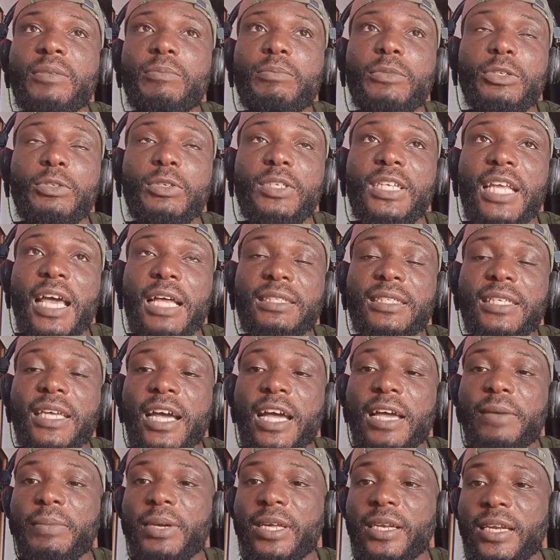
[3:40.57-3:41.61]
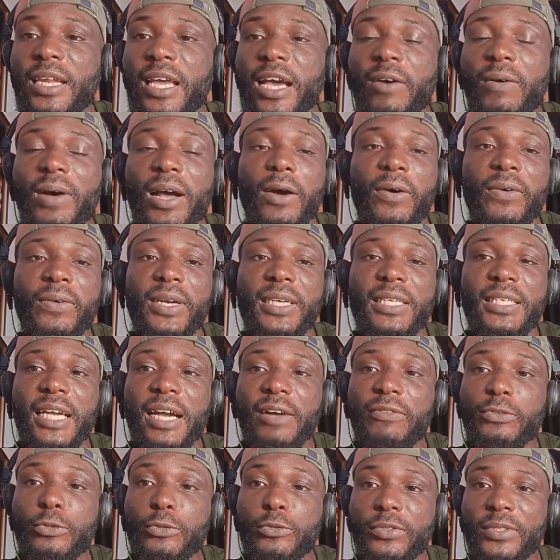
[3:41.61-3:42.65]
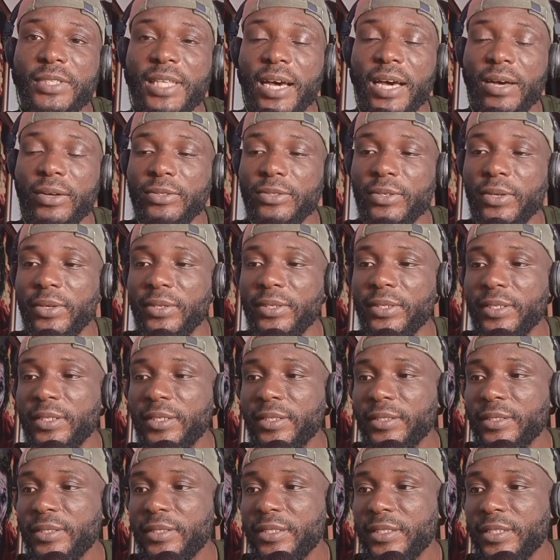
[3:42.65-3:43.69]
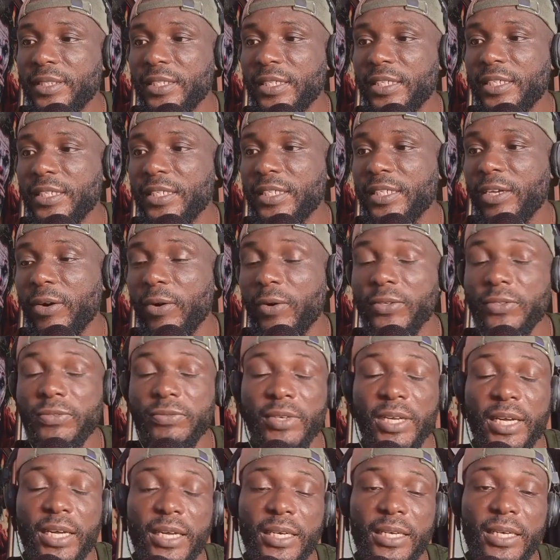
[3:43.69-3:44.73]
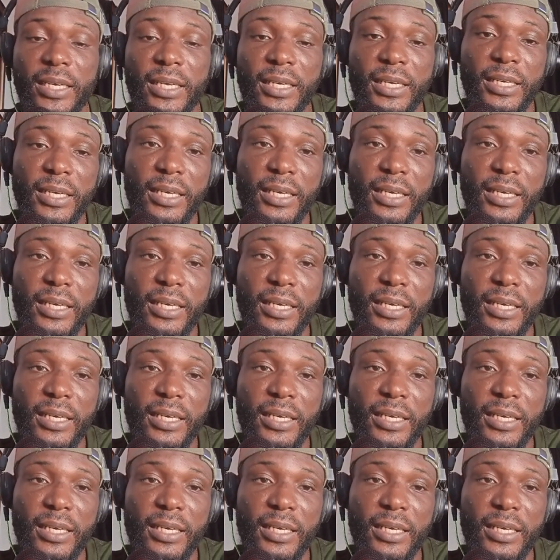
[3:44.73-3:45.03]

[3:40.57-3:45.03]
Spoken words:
between that time and now, I already have 2,300